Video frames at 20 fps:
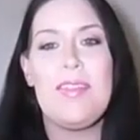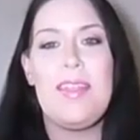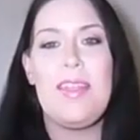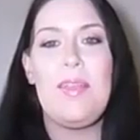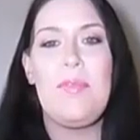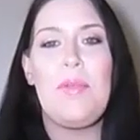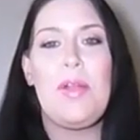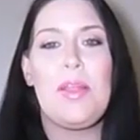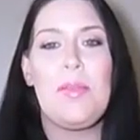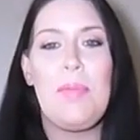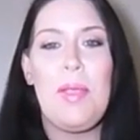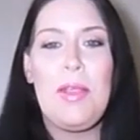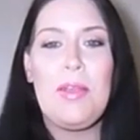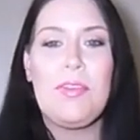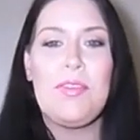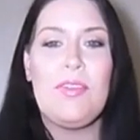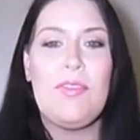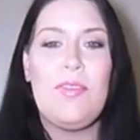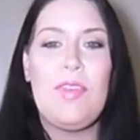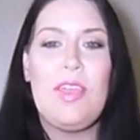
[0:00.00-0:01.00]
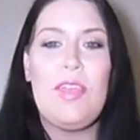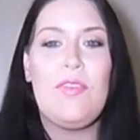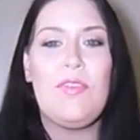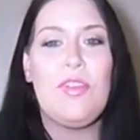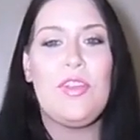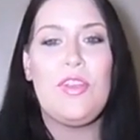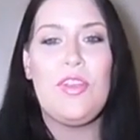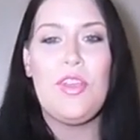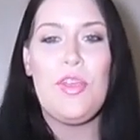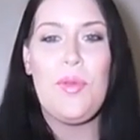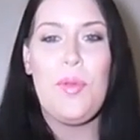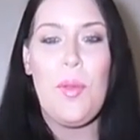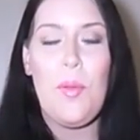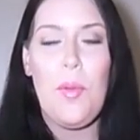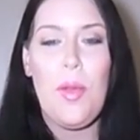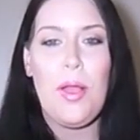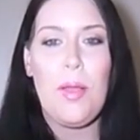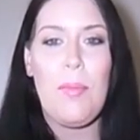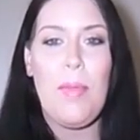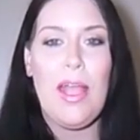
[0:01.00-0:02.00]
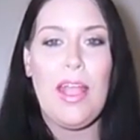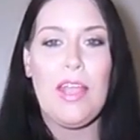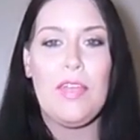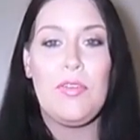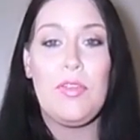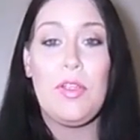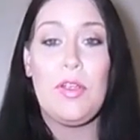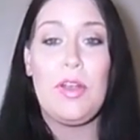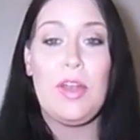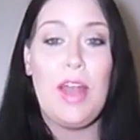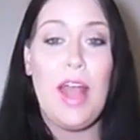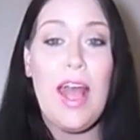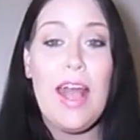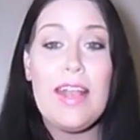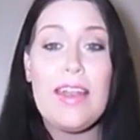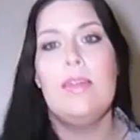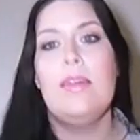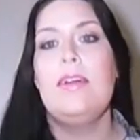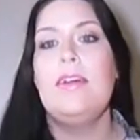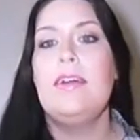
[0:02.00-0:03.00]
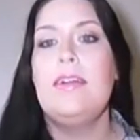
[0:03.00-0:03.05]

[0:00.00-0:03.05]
Christine, welcome to ParanormalTV if you're new and welcome back if you're not.